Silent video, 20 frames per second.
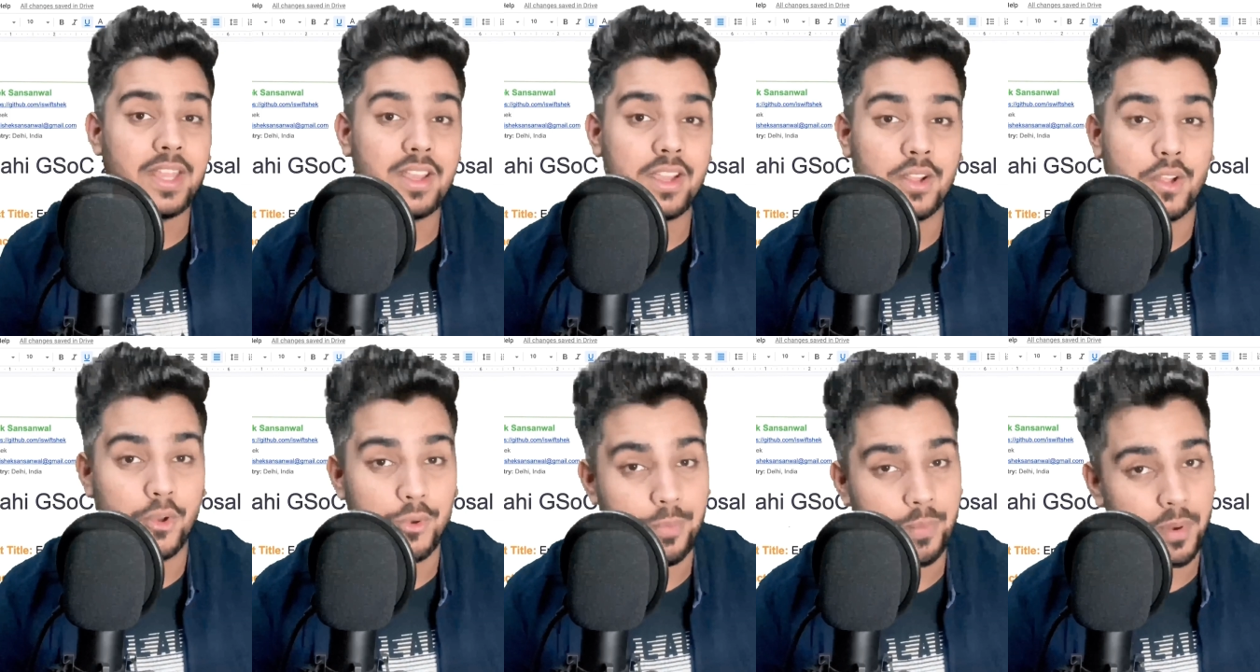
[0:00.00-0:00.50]
a
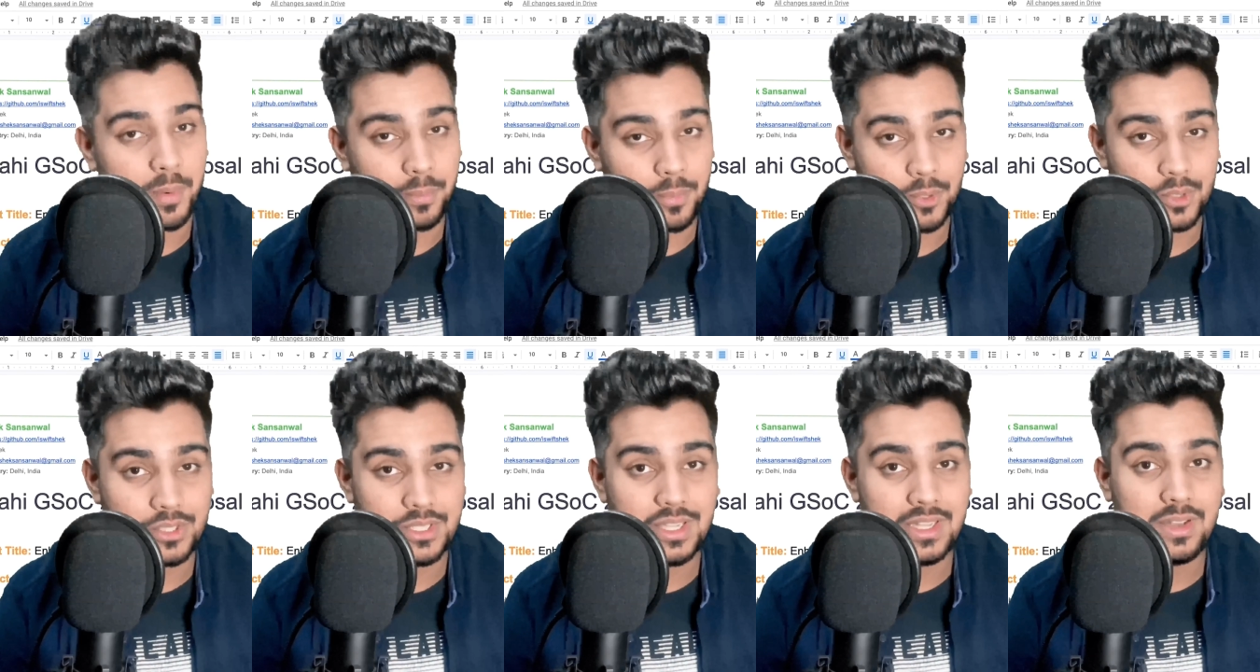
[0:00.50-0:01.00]
good
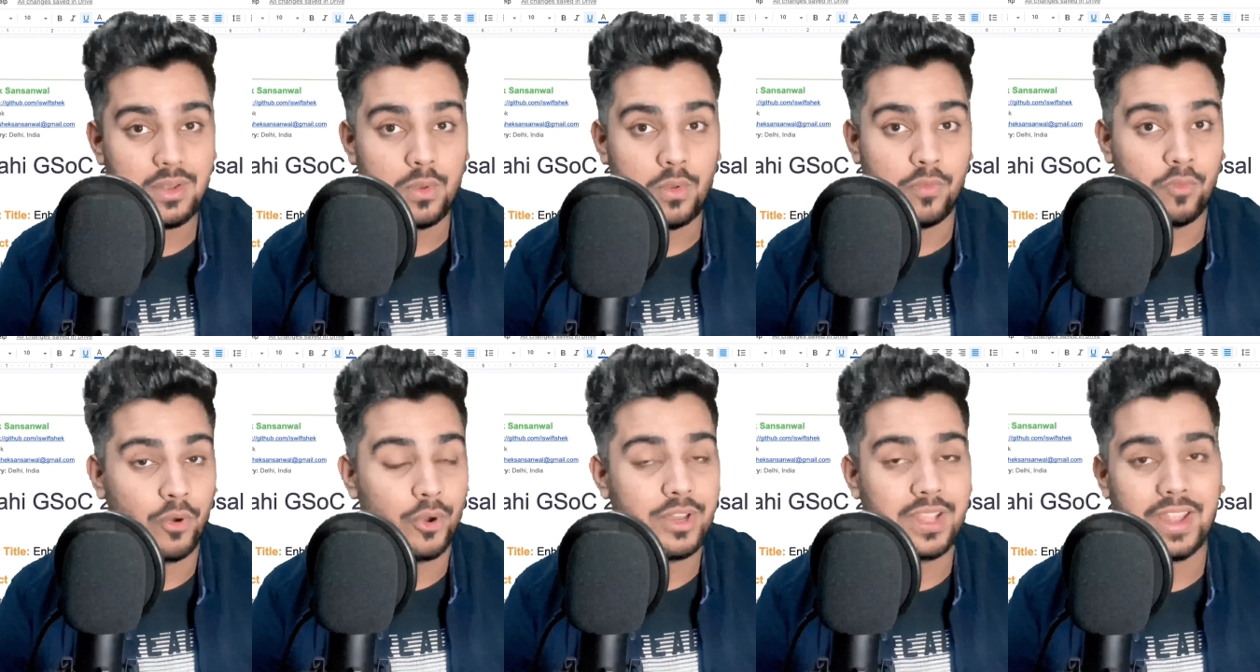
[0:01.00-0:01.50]
proposal
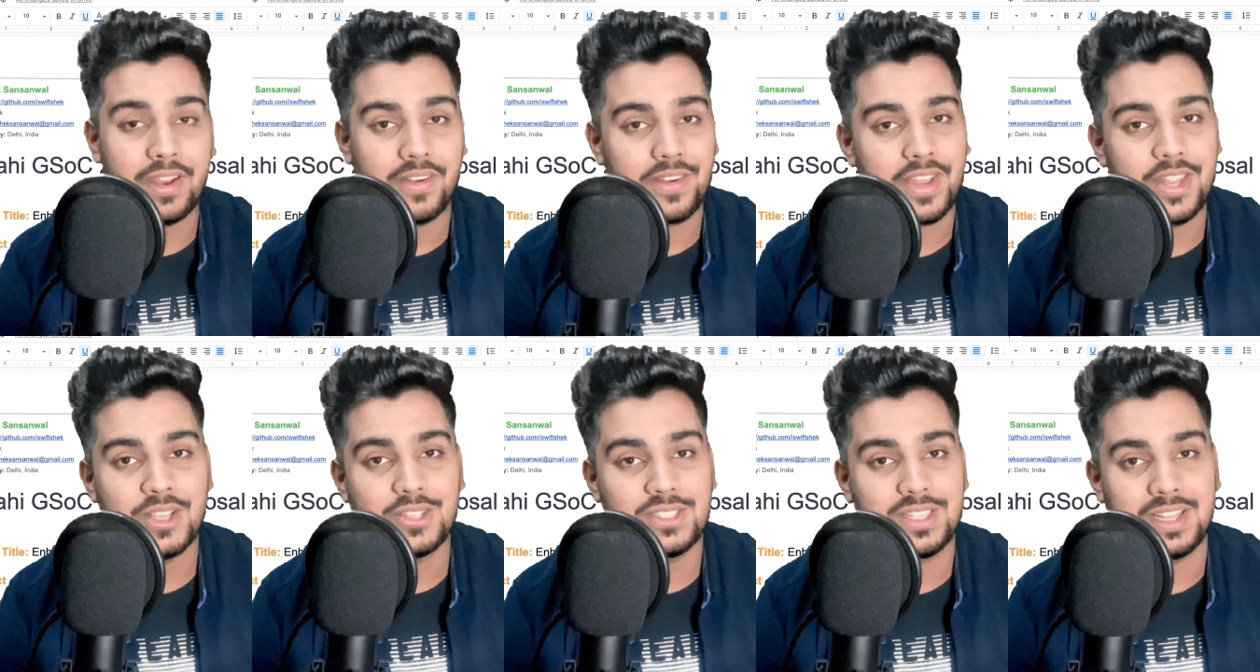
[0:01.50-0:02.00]
won't
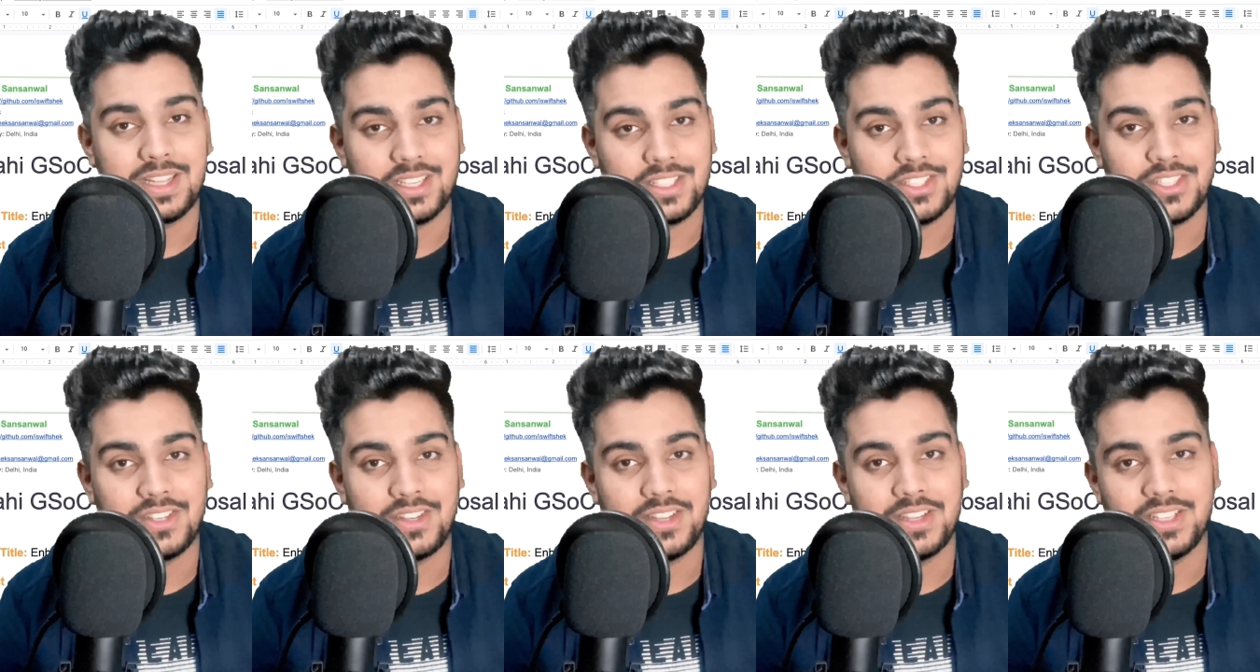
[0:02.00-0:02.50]
guarantee a
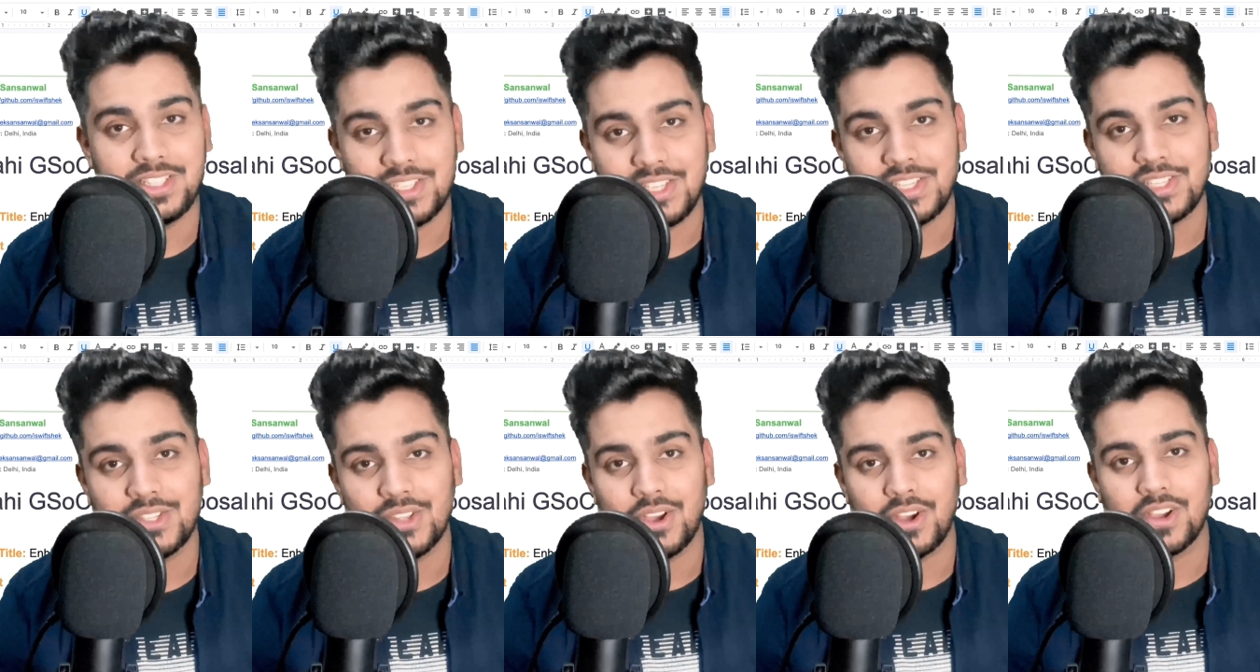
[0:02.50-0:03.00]
selection in
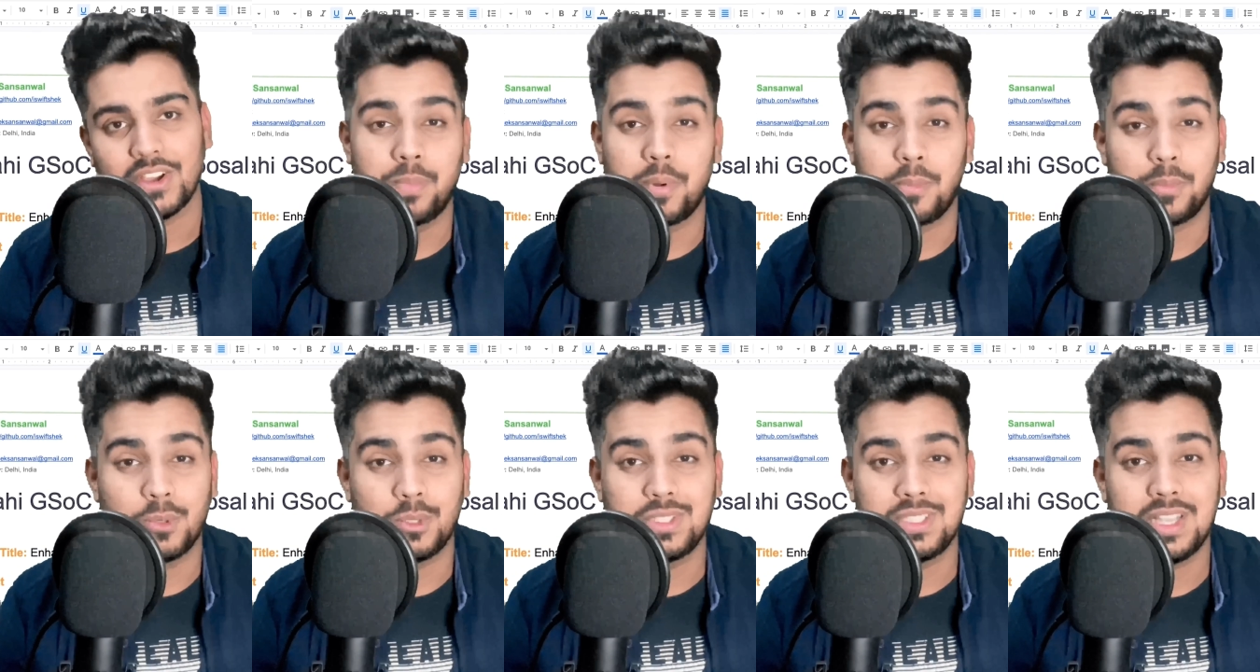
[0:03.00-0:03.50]
GSoC.
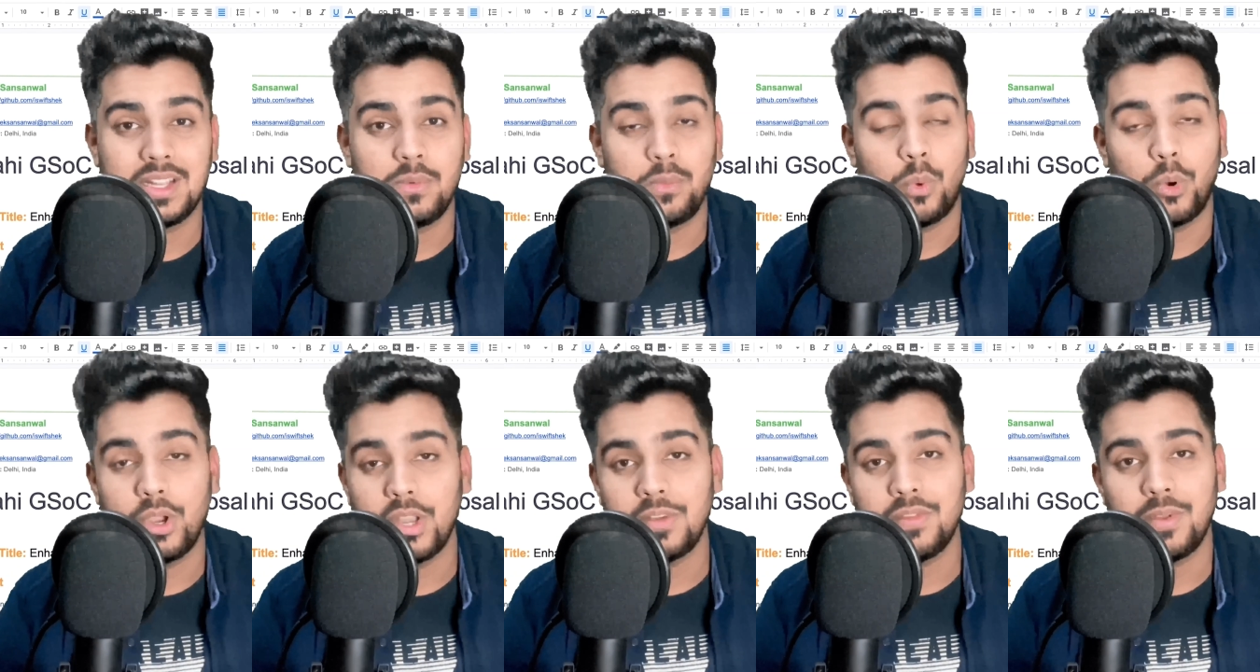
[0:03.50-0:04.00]
Proposal
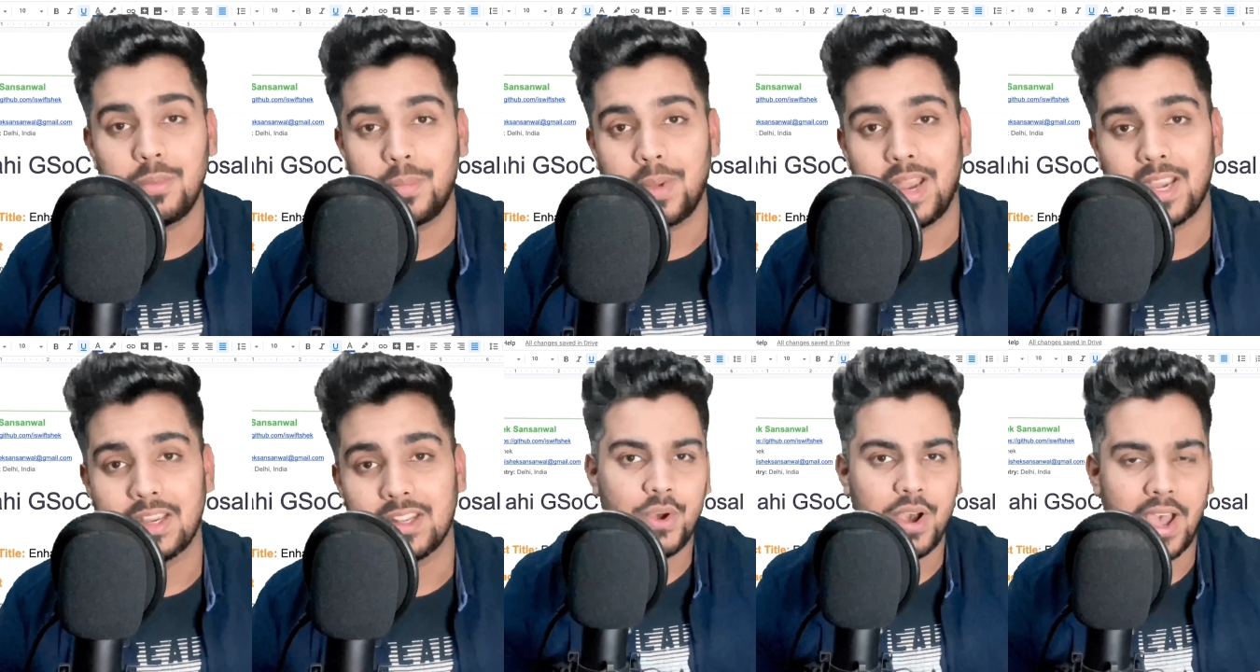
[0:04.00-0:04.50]
won't even
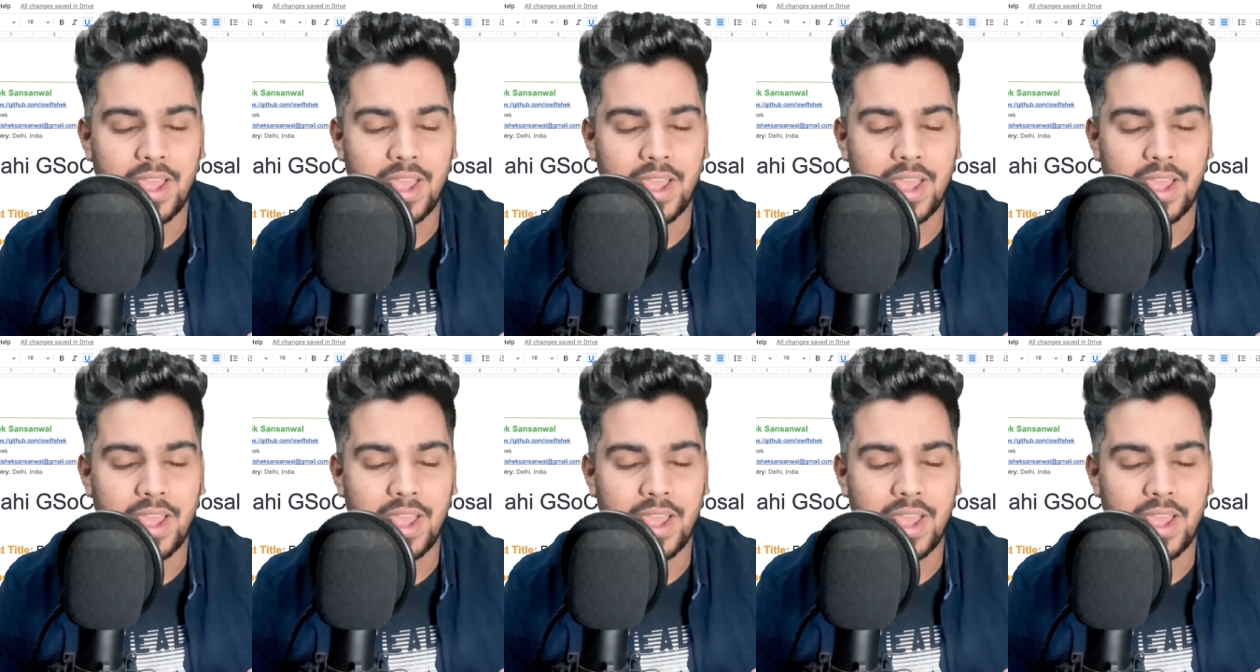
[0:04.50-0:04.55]
matter.